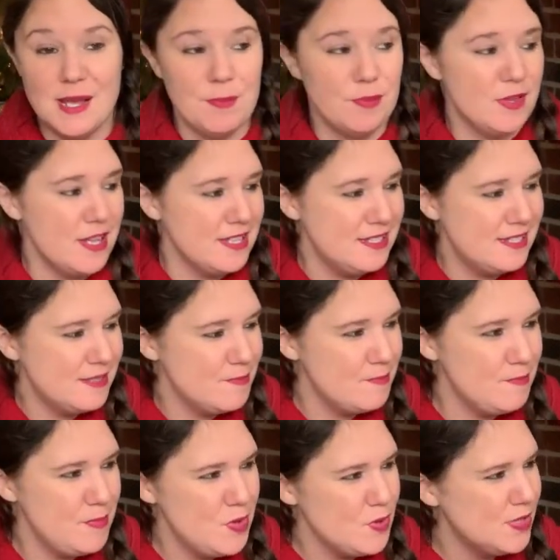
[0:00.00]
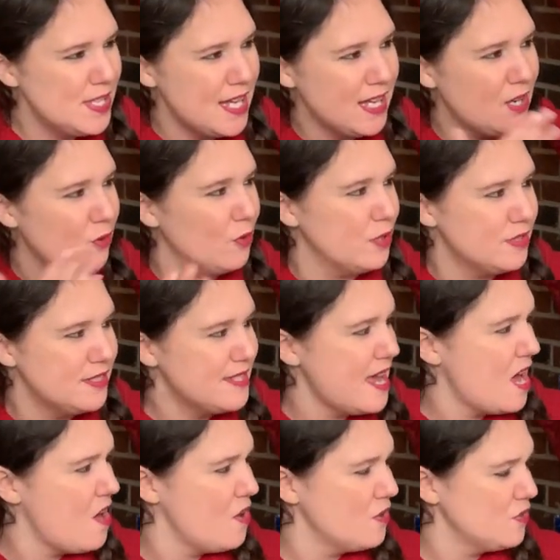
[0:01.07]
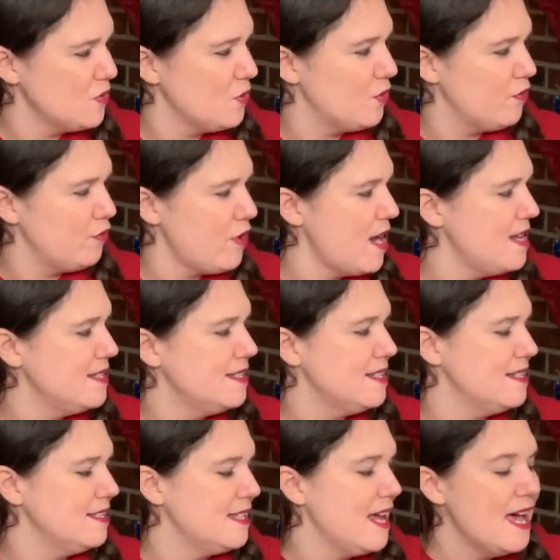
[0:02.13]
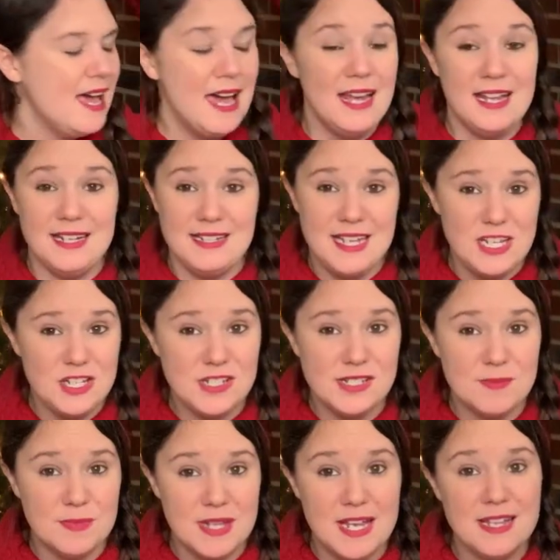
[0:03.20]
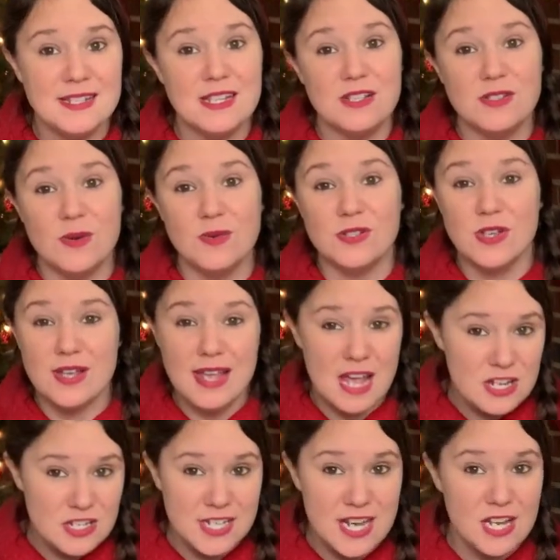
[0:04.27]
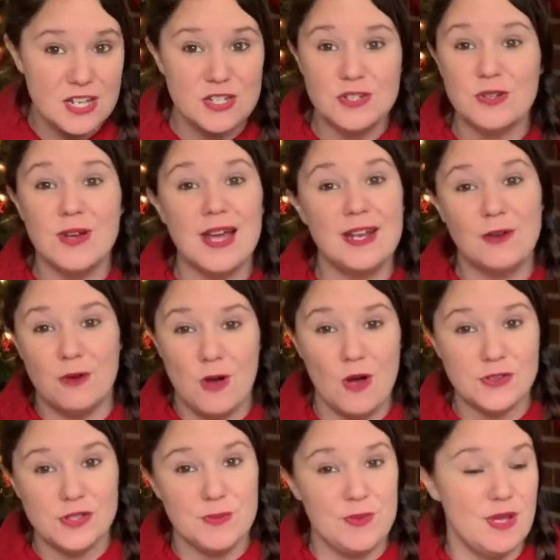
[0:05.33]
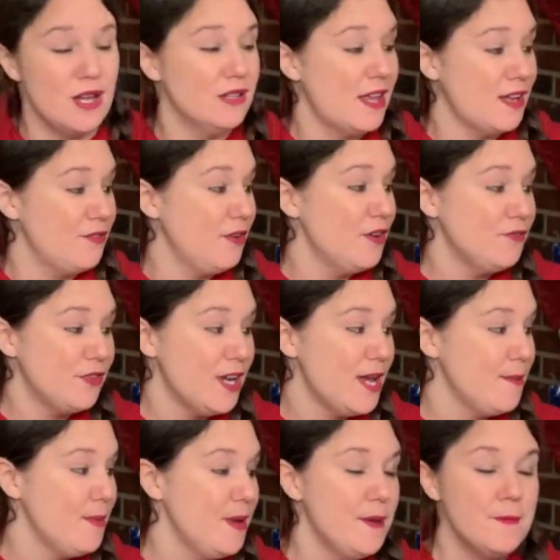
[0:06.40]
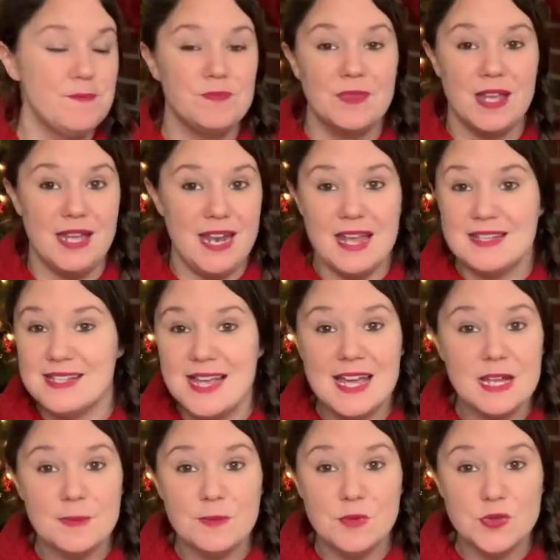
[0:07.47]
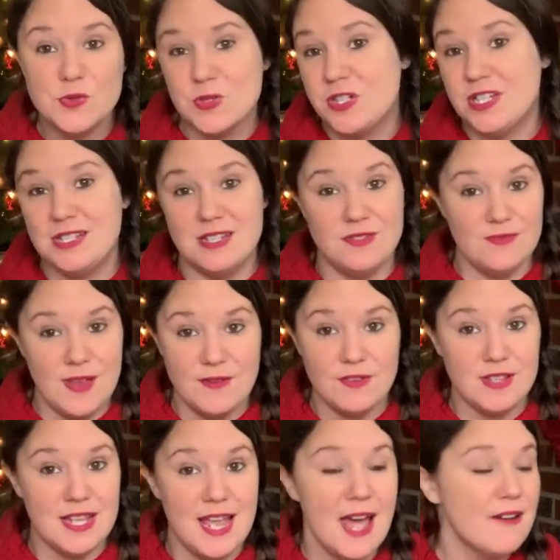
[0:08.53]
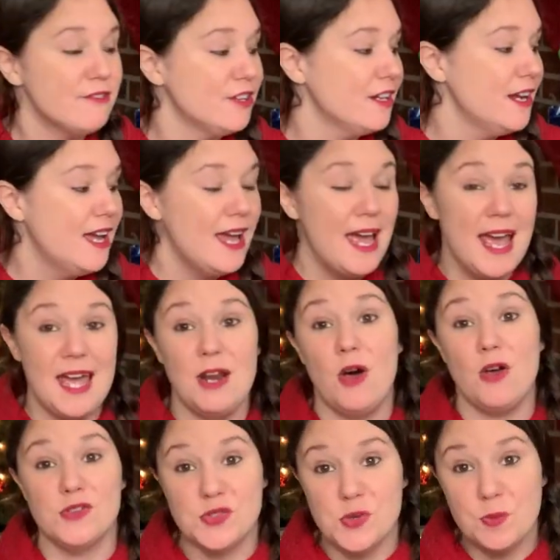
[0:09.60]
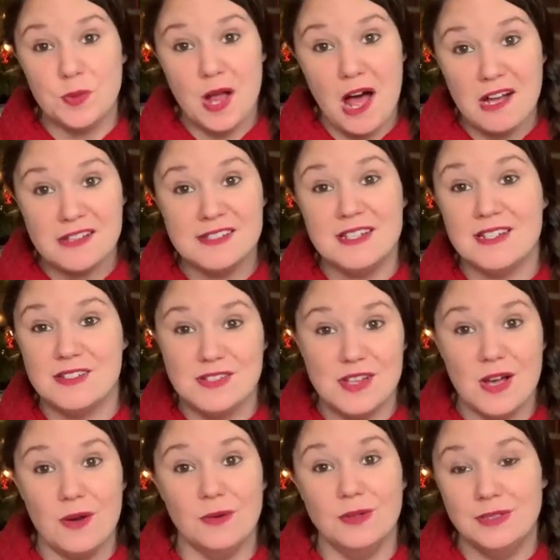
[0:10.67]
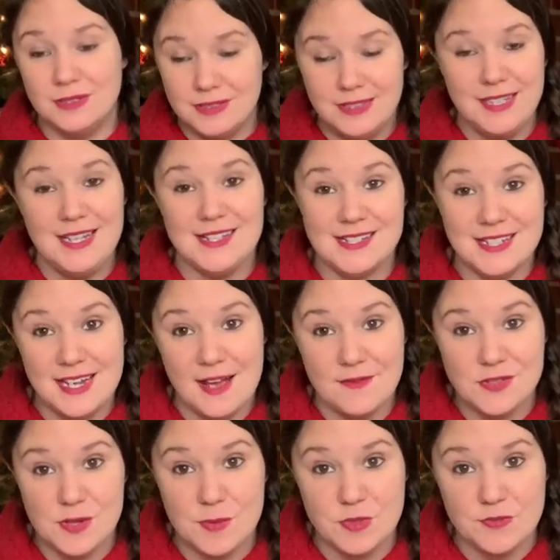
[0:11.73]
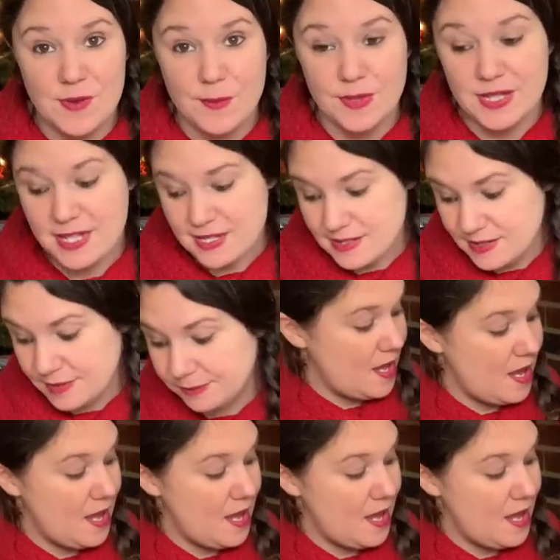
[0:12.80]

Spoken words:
It plays music or sounds or phrases, and it teaches him things, so it's educational, and it will also be a lot of fun for him. It has animals, which is his favorite thing ever, and also blocks, so he's gonna have so much fun with this.